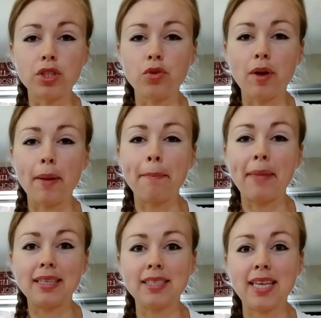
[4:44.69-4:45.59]
to a
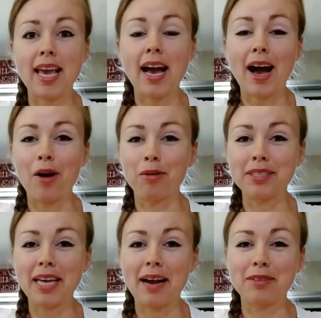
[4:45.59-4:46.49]
messy house
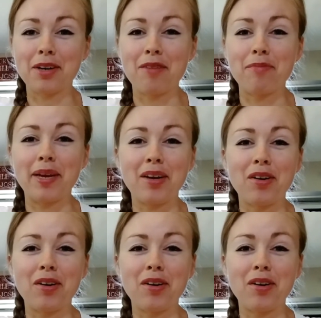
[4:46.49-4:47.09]
after I've been